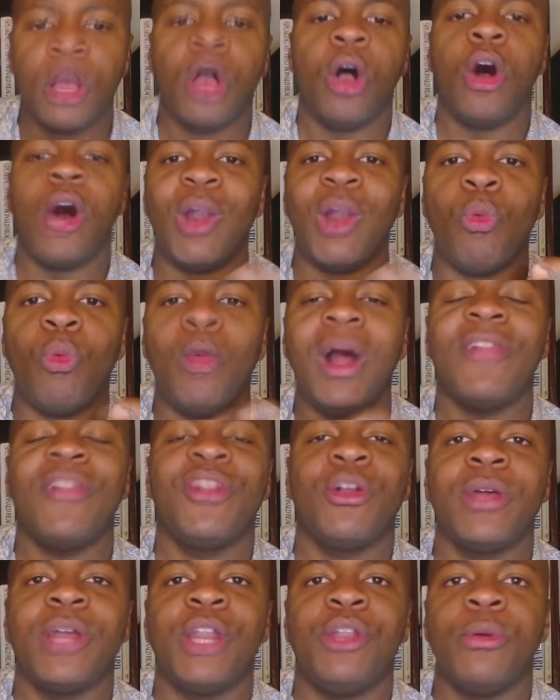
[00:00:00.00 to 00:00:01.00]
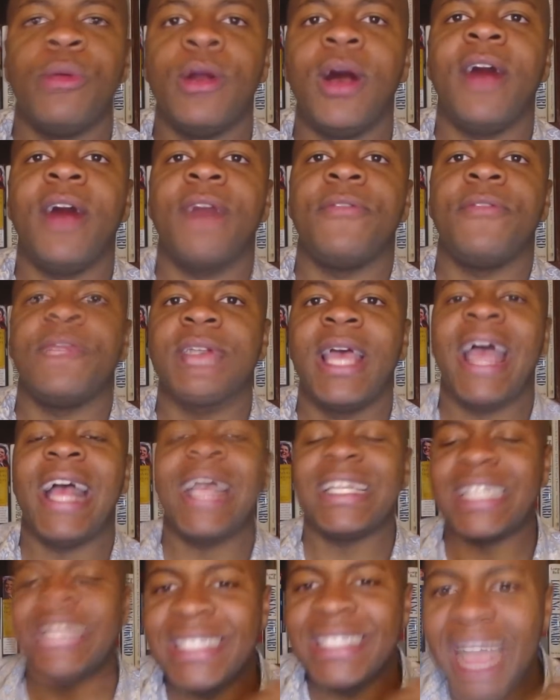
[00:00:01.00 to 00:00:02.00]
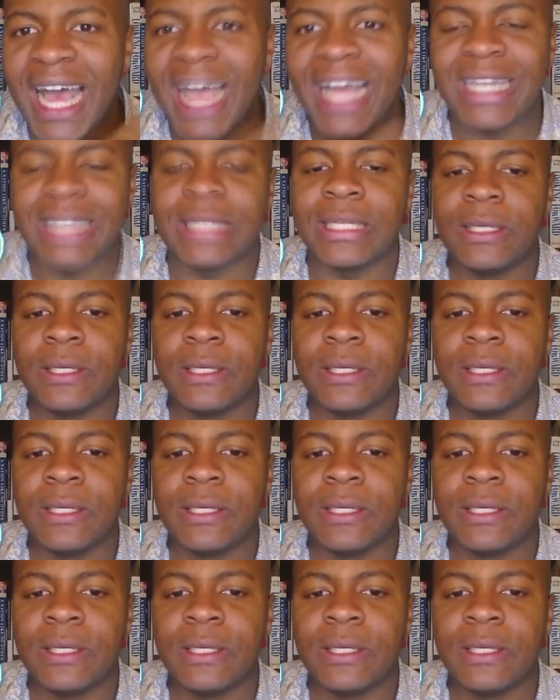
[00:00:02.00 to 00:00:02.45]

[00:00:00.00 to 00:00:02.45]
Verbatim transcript: on what they're going to do in office. Has none.